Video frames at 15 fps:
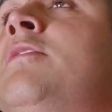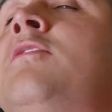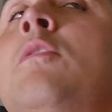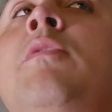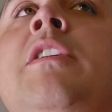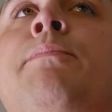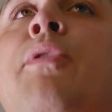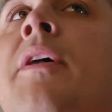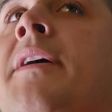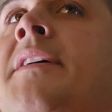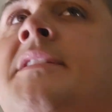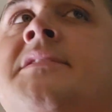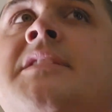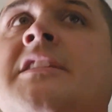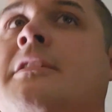and so many
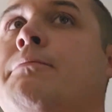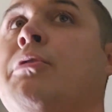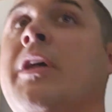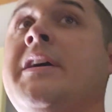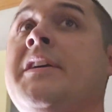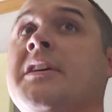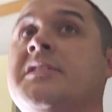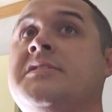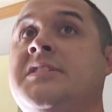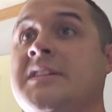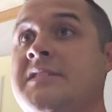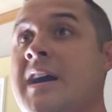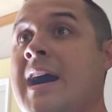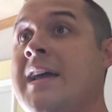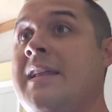plays that the players
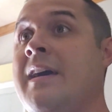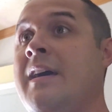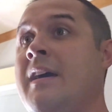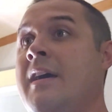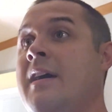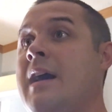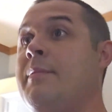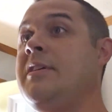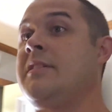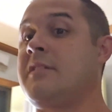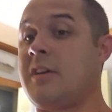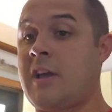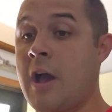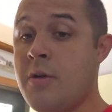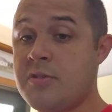did not. I mean,
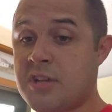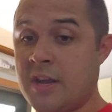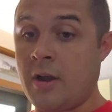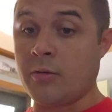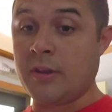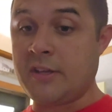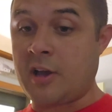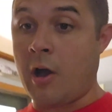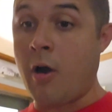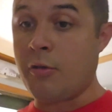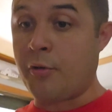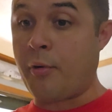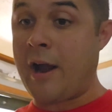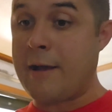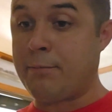the coach can only call
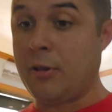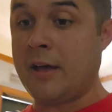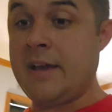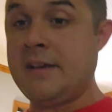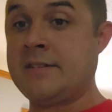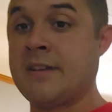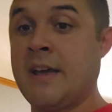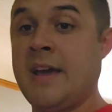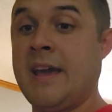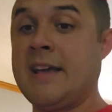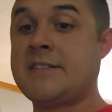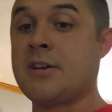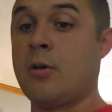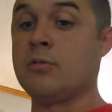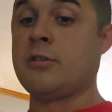the right plays.
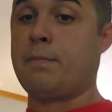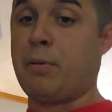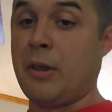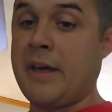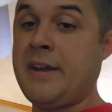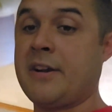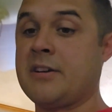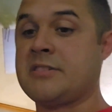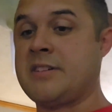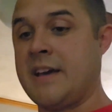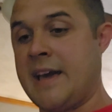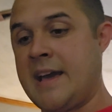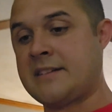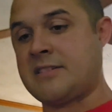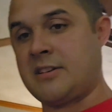It's on the players
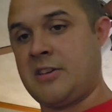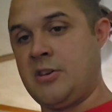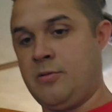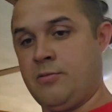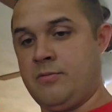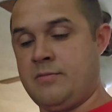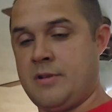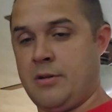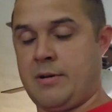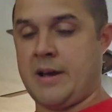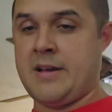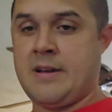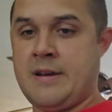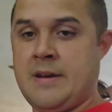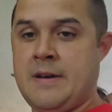to execute.
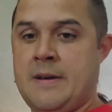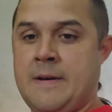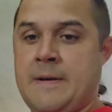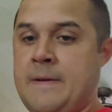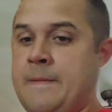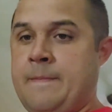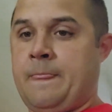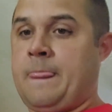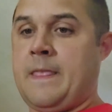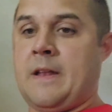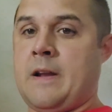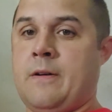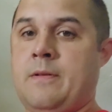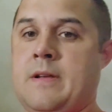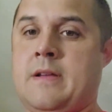Okay,
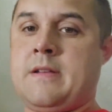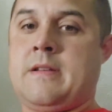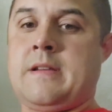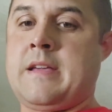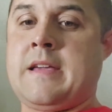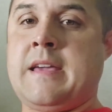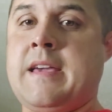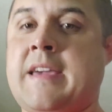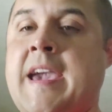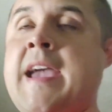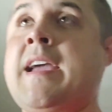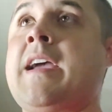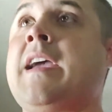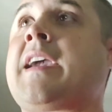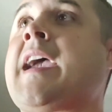it
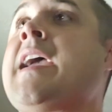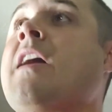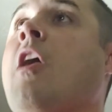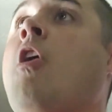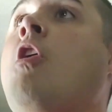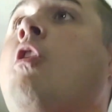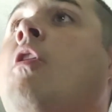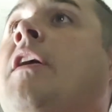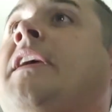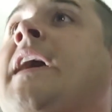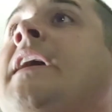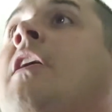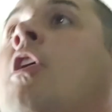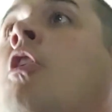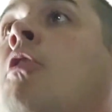can't
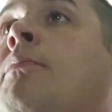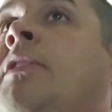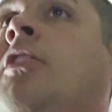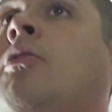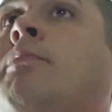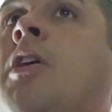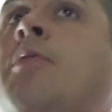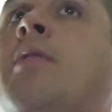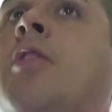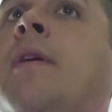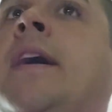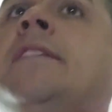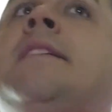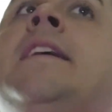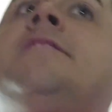all be on Bobo.
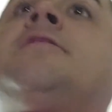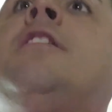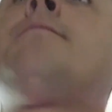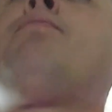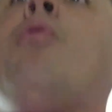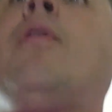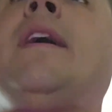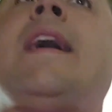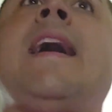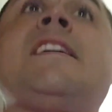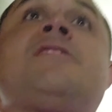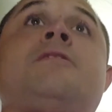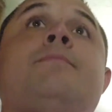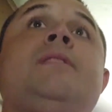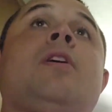At some point, it
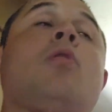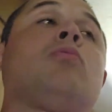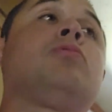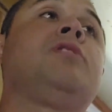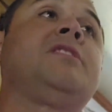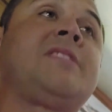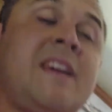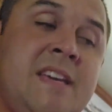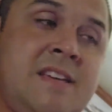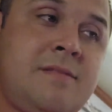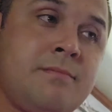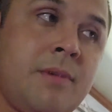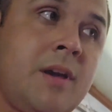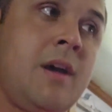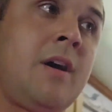has to be on the
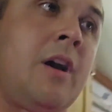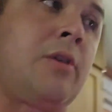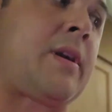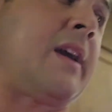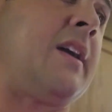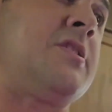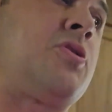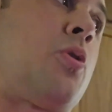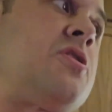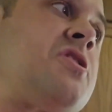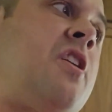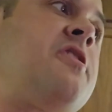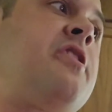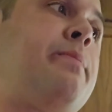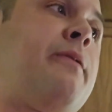team. Okay, and
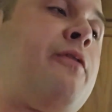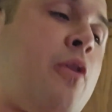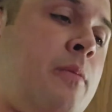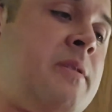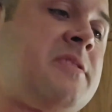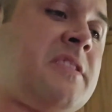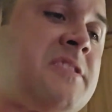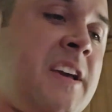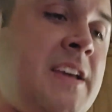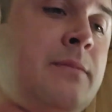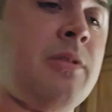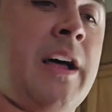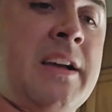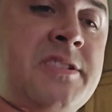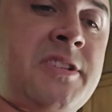Georgia underperformed as a
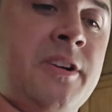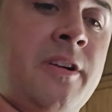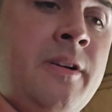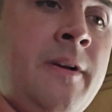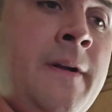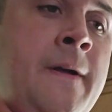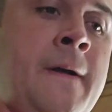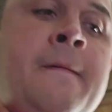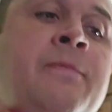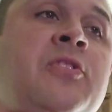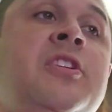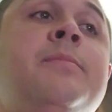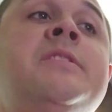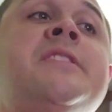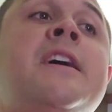team last year.
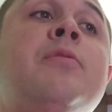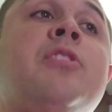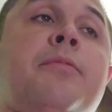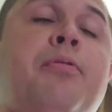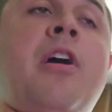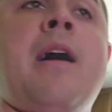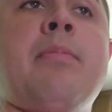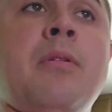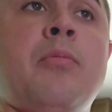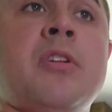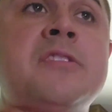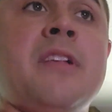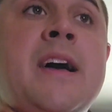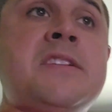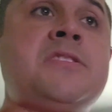Let me tell you what the problem
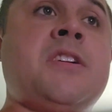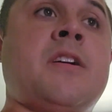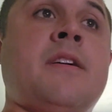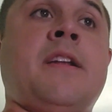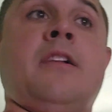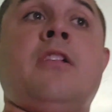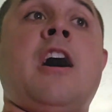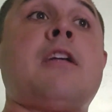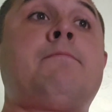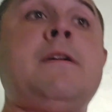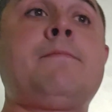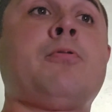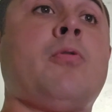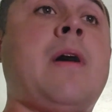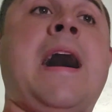was last year, and a lot of
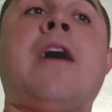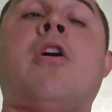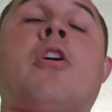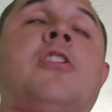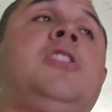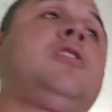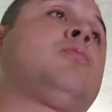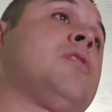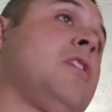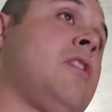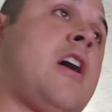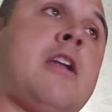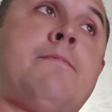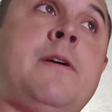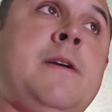people, I argued with a
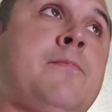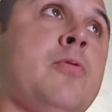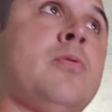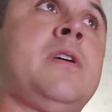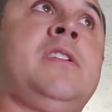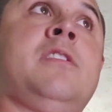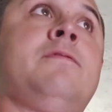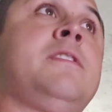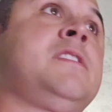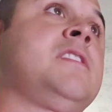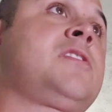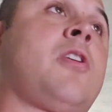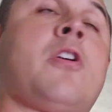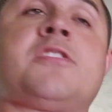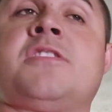lot of people and
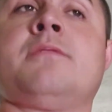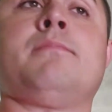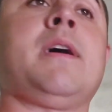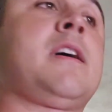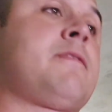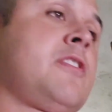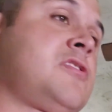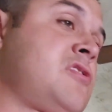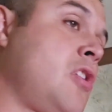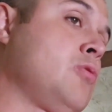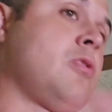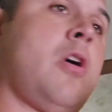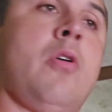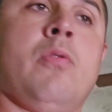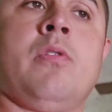defended Carson Beck for so
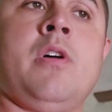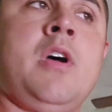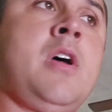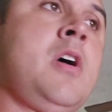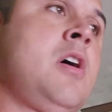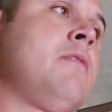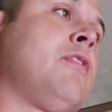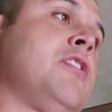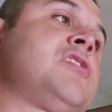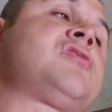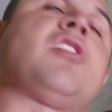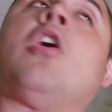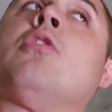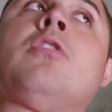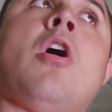long
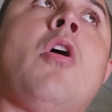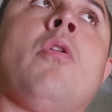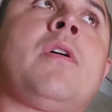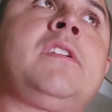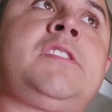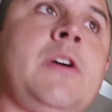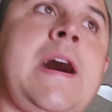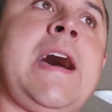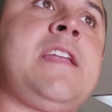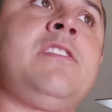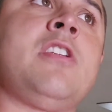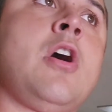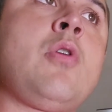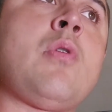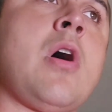until I had
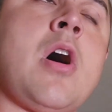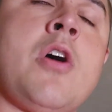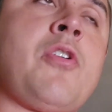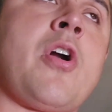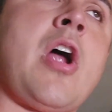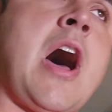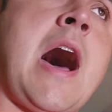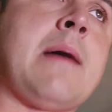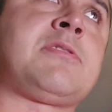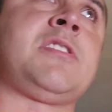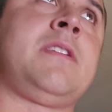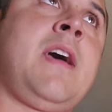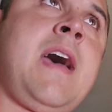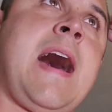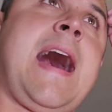no other
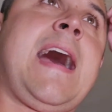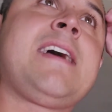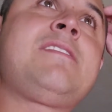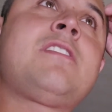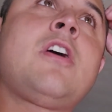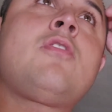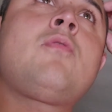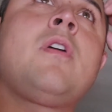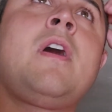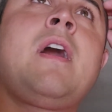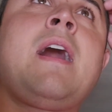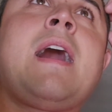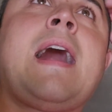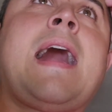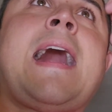option.
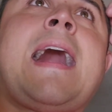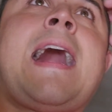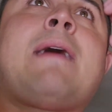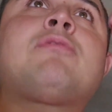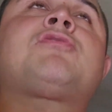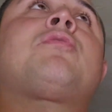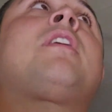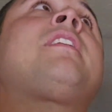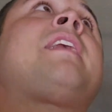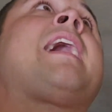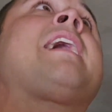I was running